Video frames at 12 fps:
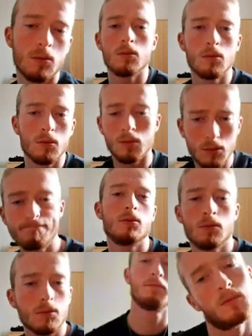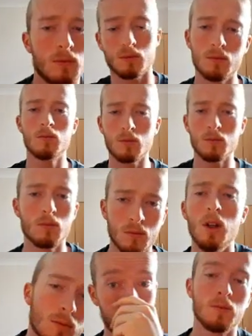I'll give it a bit more time,
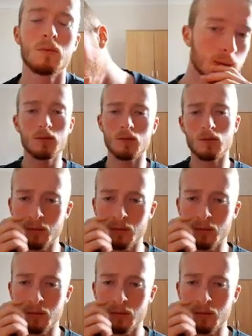but whatever